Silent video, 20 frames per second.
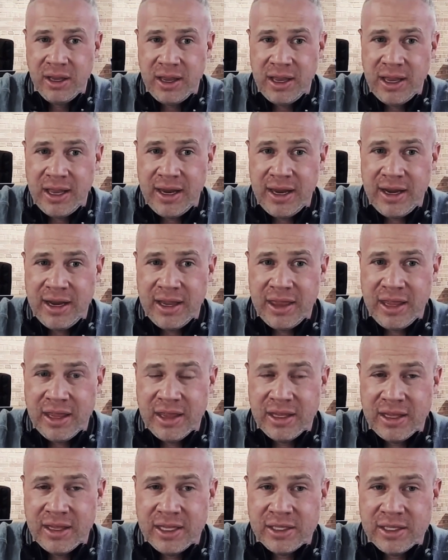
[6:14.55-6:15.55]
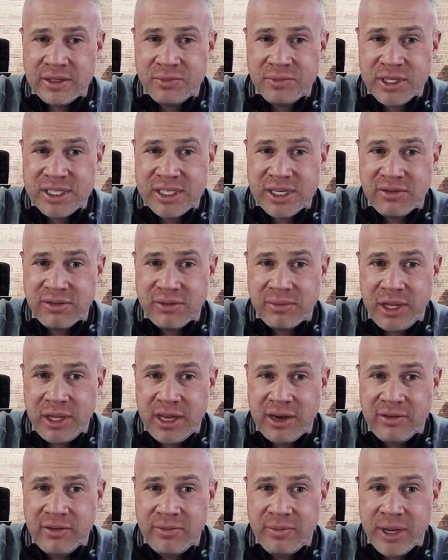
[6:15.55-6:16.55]
And I think that that's missing from a
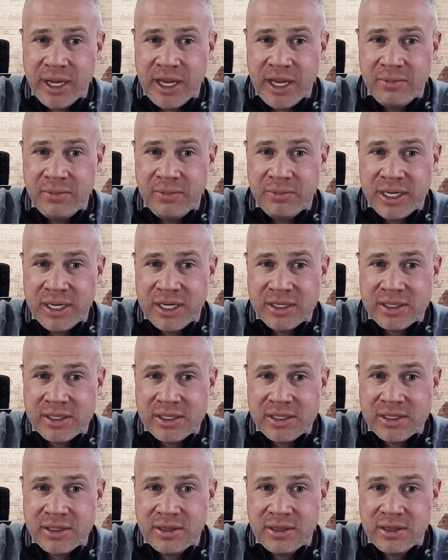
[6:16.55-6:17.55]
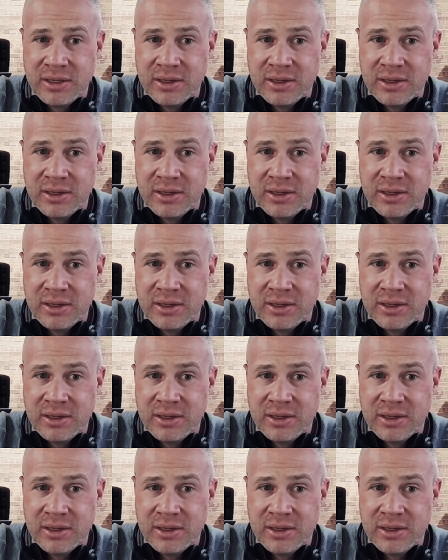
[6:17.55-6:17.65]
lot of big companies.